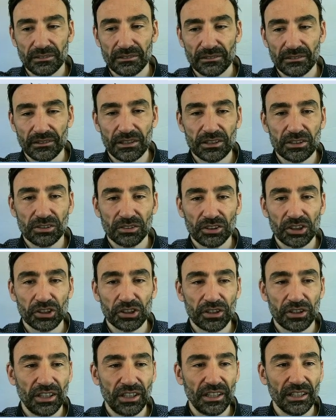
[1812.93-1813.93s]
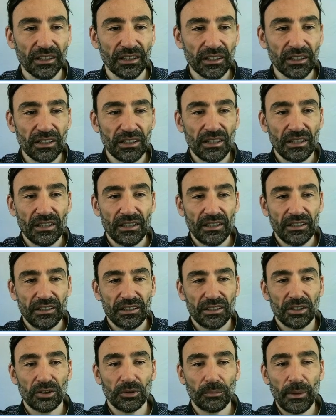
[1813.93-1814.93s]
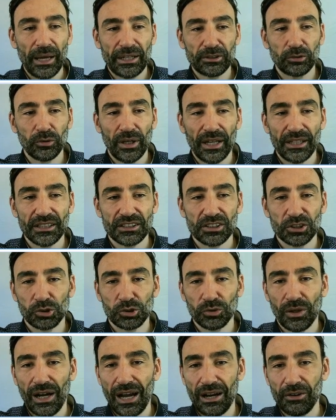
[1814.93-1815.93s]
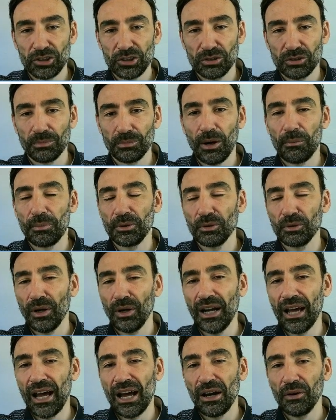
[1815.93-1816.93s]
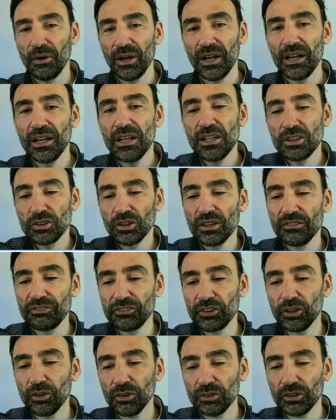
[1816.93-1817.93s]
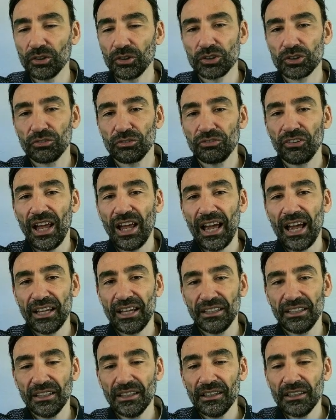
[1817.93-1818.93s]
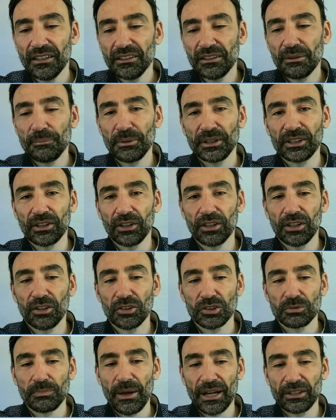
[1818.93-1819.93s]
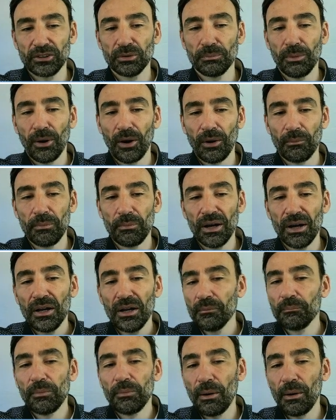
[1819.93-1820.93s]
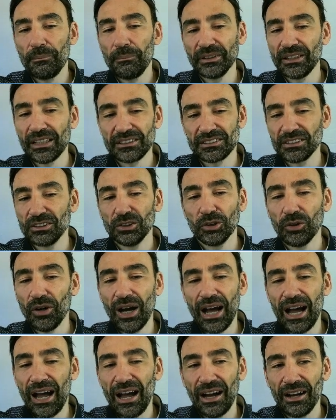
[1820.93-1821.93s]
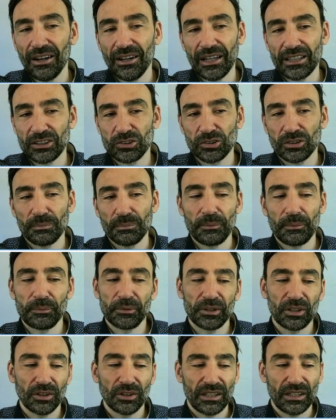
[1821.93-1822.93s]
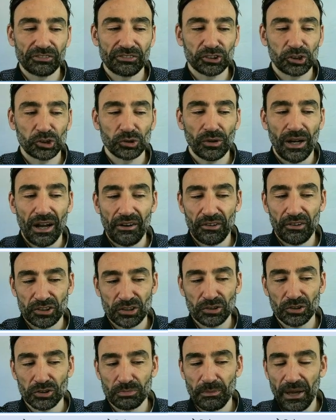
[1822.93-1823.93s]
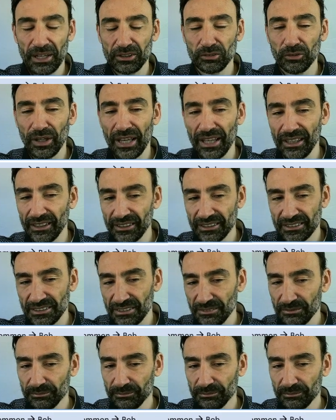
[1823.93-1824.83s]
This condition here. Go back to Alice in 2 hours, to Bob in 1 hour. So if Claude goes offline, the Bitcoin goes back to Bob. Bob doesn't know R, and so the Bitcoin after 2 hours goes back to Alice.